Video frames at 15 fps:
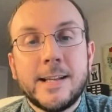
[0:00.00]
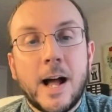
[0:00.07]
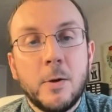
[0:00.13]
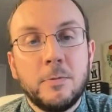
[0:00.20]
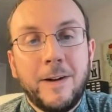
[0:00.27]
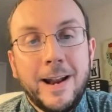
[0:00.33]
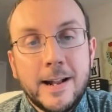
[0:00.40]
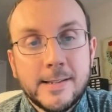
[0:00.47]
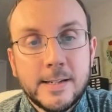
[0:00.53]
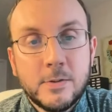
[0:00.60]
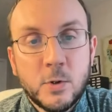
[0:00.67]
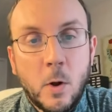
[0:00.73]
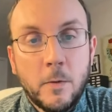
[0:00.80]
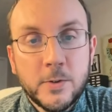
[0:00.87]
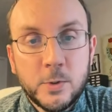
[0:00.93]
Yahoo Finance
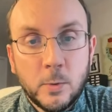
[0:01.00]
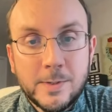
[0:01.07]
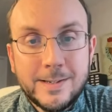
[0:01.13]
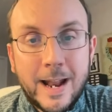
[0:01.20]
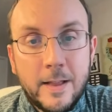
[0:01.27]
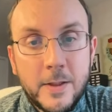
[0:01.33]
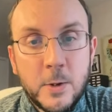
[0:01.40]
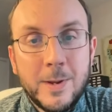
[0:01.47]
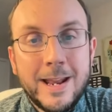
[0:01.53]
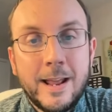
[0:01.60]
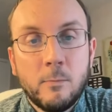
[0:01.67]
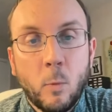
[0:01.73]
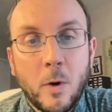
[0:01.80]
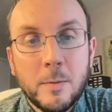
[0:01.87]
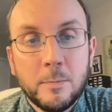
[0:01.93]
gives you all the tools and data that you need
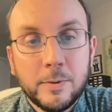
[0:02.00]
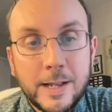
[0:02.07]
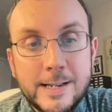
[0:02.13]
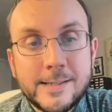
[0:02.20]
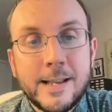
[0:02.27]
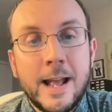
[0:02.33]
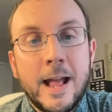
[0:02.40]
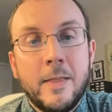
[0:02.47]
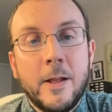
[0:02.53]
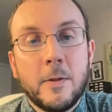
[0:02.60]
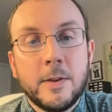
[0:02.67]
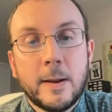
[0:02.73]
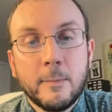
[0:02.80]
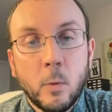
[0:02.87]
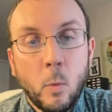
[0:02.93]
in one place. They are
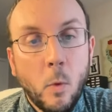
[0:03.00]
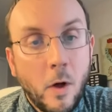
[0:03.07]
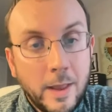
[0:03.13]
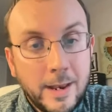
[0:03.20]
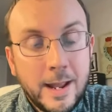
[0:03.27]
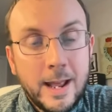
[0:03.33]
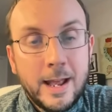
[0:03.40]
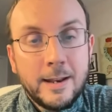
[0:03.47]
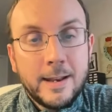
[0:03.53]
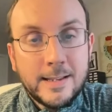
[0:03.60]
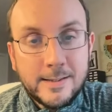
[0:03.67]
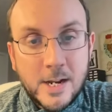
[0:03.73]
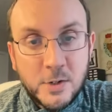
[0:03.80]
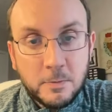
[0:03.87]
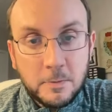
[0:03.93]
the number one
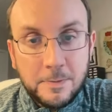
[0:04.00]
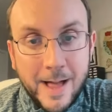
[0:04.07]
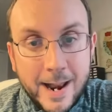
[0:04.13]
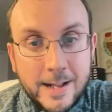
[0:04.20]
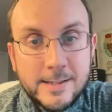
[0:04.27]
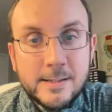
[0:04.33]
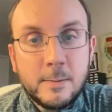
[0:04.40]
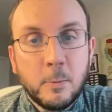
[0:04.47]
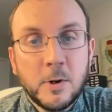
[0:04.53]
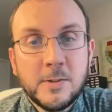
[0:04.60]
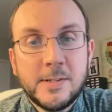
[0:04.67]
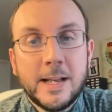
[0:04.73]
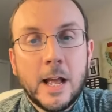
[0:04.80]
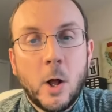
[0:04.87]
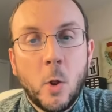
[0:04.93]
destination for finance,
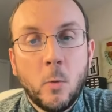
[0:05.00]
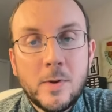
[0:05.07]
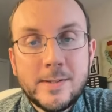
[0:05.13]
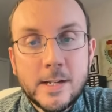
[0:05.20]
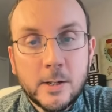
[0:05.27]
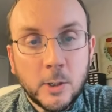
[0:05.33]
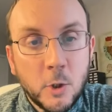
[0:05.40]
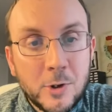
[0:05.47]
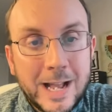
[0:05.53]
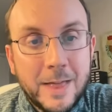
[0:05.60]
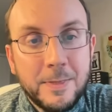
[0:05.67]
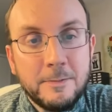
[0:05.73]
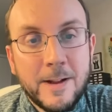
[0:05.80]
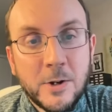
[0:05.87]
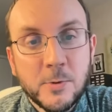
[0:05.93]
producing a holistic look
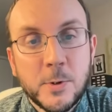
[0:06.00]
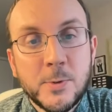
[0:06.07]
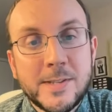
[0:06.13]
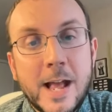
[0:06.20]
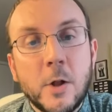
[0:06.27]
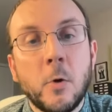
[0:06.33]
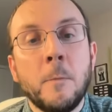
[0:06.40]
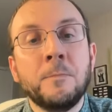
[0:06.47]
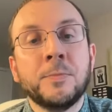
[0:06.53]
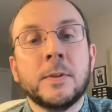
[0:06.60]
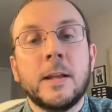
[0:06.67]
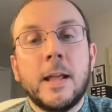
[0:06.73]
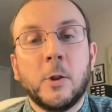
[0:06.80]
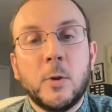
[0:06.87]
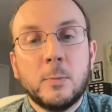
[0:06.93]
at the financial news cycle,
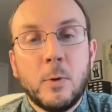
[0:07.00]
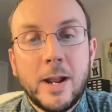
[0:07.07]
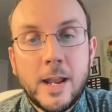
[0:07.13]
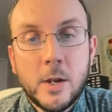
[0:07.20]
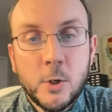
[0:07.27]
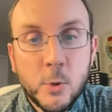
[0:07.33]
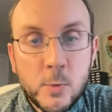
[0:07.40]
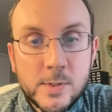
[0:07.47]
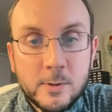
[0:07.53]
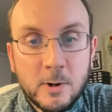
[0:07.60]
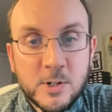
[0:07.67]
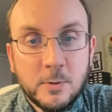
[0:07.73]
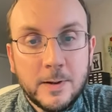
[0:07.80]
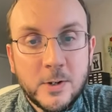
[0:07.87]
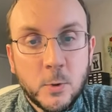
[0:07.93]
including breaking news,
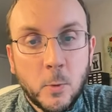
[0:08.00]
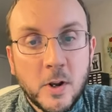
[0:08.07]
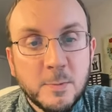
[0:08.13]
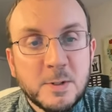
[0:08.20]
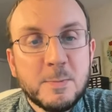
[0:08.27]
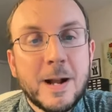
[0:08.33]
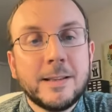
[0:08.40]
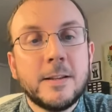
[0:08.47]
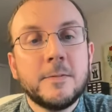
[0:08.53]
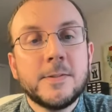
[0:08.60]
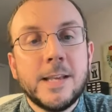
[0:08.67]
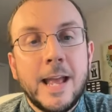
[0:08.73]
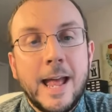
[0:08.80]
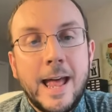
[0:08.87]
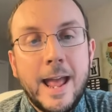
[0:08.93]
original editorial
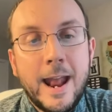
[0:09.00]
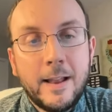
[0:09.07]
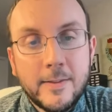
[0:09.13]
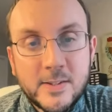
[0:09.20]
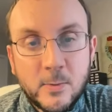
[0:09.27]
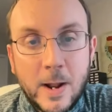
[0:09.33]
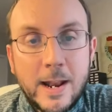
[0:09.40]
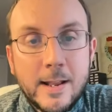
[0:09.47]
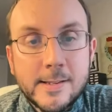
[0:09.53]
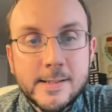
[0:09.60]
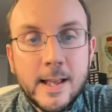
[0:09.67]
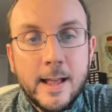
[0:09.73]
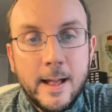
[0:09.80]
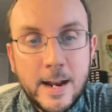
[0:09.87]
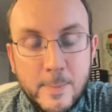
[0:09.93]
perspectives, analyst
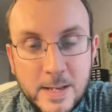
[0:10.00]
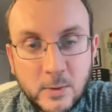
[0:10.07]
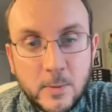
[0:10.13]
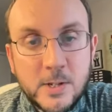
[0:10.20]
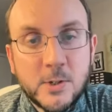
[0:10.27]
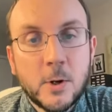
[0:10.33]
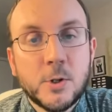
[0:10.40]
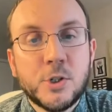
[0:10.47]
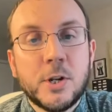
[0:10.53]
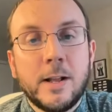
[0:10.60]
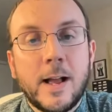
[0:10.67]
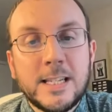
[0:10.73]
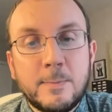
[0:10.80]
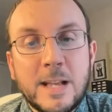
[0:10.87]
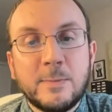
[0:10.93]
ratings, independent research,
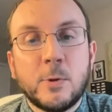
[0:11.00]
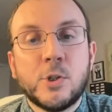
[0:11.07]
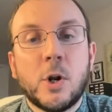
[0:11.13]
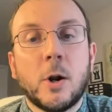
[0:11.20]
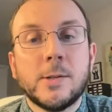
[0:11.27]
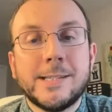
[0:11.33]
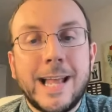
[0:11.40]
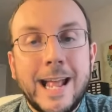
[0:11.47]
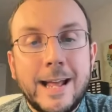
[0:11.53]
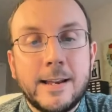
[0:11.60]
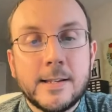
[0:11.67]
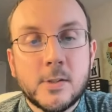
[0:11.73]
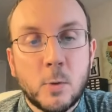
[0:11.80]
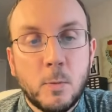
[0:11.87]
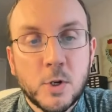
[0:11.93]
customizable charts,
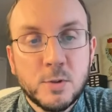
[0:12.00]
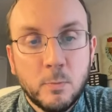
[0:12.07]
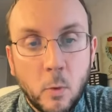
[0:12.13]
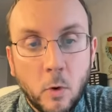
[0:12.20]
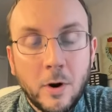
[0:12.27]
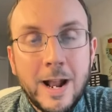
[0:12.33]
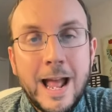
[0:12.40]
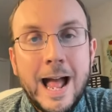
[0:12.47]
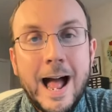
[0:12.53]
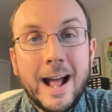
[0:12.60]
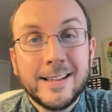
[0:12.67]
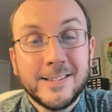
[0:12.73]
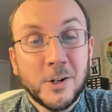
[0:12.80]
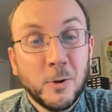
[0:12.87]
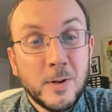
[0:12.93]
and so much more. I
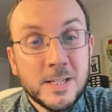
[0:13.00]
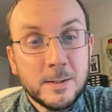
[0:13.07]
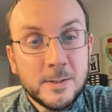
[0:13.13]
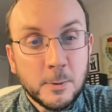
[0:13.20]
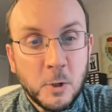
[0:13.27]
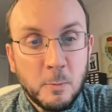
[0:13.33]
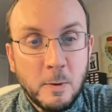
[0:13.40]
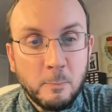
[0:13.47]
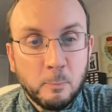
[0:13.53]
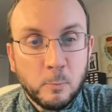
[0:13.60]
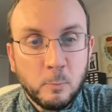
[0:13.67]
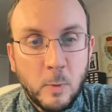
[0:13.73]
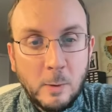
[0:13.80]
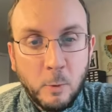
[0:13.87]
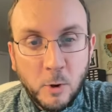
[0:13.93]
can securely secure my,
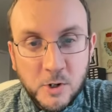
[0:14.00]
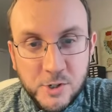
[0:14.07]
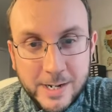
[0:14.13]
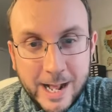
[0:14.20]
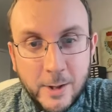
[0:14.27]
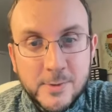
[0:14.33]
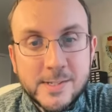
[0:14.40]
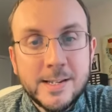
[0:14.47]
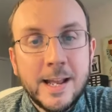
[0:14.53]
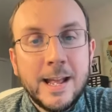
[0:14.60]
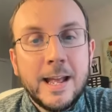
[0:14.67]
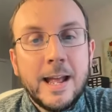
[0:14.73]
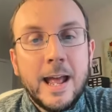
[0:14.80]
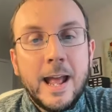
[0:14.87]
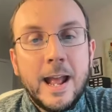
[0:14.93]
my brokerage accounts
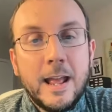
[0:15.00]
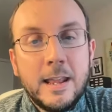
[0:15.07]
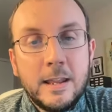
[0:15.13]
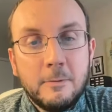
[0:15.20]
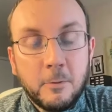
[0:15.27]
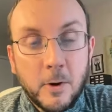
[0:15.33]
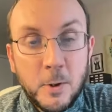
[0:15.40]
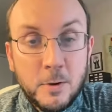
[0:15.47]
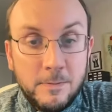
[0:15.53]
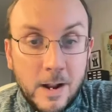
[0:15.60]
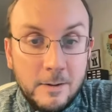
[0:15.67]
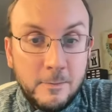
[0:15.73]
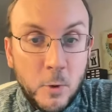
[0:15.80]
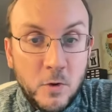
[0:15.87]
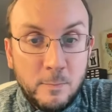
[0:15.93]
and for a
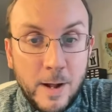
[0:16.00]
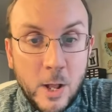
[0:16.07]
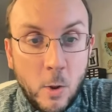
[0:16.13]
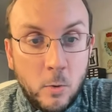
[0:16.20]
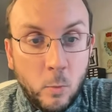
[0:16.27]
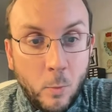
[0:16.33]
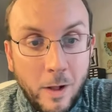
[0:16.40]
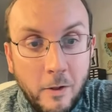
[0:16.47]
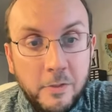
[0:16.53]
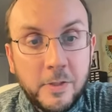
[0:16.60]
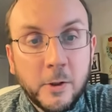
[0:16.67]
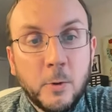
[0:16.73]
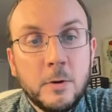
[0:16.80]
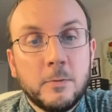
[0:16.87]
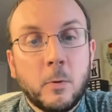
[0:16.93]
unified view of my own wealth,
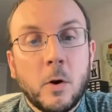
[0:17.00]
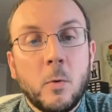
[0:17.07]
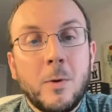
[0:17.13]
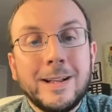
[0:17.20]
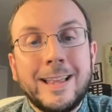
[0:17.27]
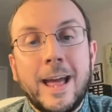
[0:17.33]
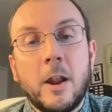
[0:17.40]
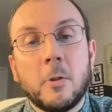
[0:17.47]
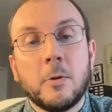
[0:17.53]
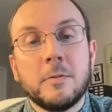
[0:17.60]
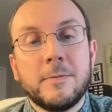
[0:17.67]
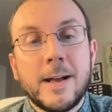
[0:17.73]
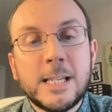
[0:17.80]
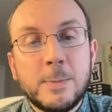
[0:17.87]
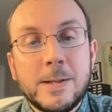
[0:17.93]
including 401k and other
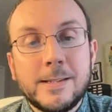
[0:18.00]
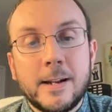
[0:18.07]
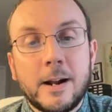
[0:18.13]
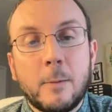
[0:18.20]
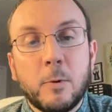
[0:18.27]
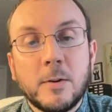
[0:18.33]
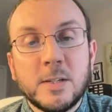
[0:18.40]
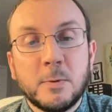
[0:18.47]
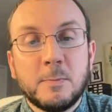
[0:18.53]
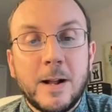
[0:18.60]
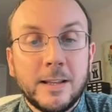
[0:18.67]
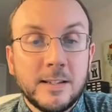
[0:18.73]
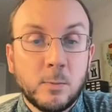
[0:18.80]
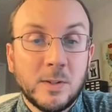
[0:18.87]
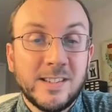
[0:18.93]
investments. and a comprehensive
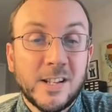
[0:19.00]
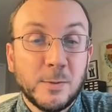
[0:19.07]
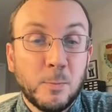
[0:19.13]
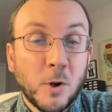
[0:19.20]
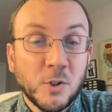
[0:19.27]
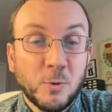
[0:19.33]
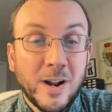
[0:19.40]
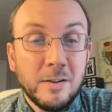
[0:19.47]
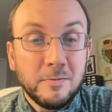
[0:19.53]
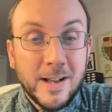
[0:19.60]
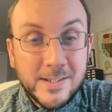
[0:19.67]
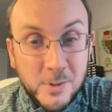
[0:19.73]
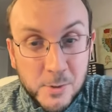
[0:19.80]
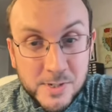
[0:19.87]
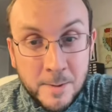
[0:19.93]
perspective, what sets apart great
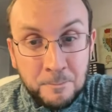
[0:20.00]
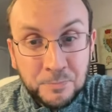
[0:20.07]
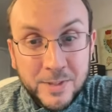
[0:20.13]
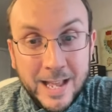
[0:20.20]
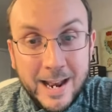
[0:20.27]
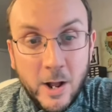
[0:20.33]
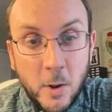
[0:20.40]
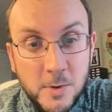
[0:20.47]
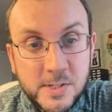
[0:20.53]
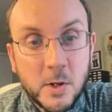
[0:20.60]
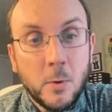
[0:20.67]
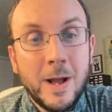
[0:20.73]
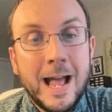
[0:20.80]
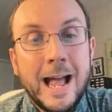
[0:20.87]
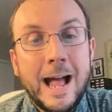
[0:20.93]
investors and
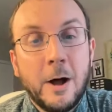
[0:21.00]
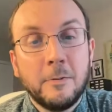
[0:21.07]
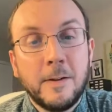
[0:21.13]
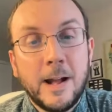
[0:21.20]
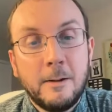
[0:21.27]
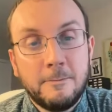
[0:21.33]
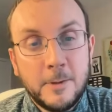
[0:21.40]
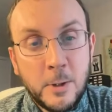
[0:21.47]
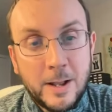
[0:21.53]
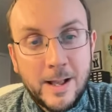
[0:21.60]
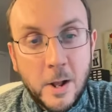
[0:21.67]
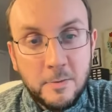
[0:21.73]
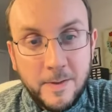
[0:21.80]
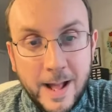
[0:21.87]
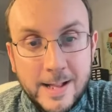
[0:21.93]
also how fan,
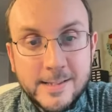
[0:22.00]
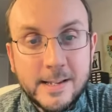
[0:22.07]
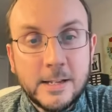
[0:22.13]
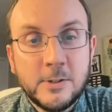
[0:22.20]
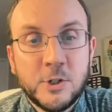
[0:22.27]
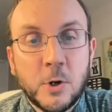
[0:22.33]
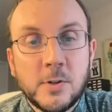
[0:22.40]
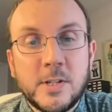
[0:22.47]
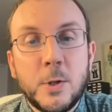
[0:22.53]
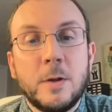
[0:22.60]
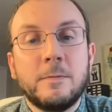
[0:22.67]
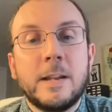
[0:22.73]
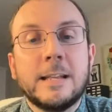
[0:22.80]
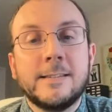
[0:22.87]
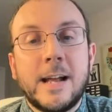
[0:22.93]
Yahoo Finance ensures that you
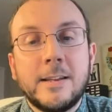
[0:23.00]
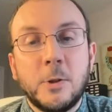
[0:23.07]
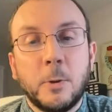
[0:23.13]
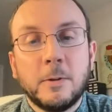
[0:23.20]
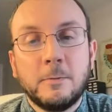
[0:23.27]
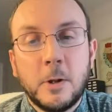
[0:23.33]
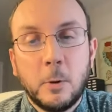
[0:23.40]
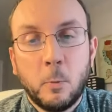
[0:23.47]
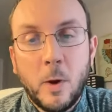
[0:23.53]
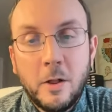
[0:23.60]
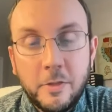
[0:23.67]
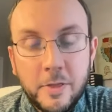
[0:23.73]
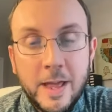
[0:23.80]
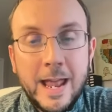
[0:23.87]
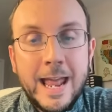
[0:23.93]
have insight to look for your
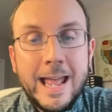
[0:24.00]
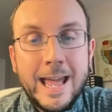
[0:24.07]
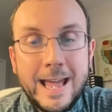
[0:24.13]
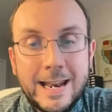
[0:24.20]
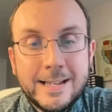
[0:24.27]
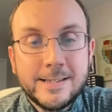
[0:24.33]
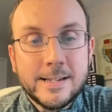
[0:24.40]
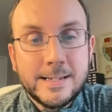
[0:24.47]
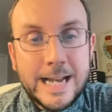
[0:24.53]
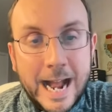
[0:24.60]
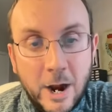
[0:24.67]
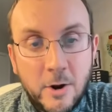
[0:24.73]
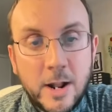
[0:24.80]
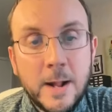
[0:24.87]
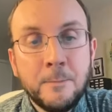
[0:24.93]
wealth in its
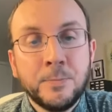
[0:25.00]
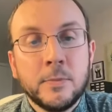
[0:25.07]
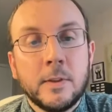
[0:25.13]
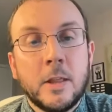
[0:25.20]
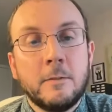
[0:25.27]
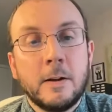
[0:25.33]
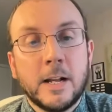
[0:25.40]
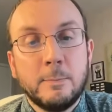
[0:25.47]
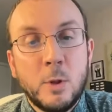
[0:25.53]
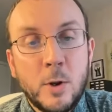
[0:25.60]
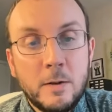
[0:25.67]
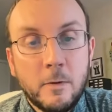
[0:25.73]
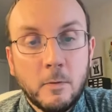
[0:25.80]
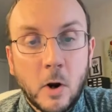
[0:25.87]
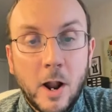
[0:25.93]
entirety. They have a
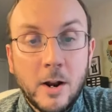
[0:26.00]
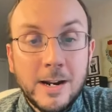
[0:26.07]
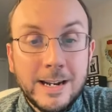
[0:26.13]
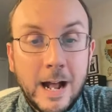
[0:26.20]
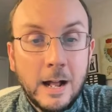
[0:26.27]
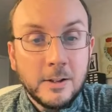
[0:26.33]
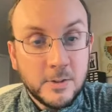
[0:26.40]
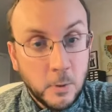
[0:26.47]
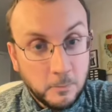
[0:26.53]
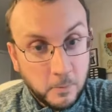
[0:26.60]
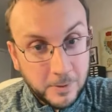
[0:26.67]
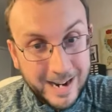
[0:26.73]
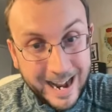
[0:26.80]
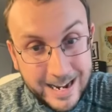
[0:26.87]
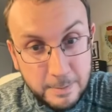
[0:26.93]
community of over, uh,
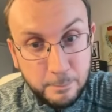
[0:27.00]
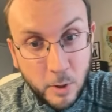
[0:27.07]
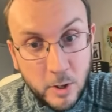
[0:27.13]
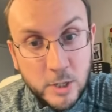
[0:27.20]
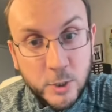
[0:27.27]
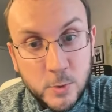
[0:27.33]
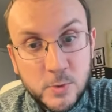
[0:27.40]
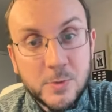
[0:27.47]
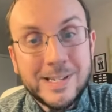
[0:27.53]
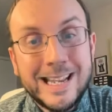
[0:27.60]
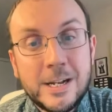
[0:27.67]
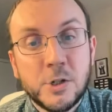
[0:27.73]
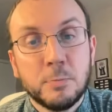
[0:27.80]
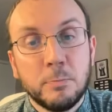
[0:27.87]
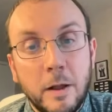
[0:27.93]
over 90 million users
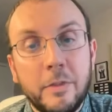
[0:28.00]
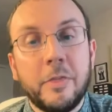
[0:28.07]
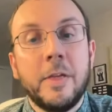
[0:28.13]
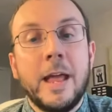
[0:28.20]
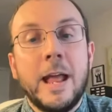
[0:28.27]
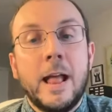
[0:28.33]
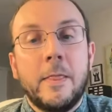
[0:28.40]
each month.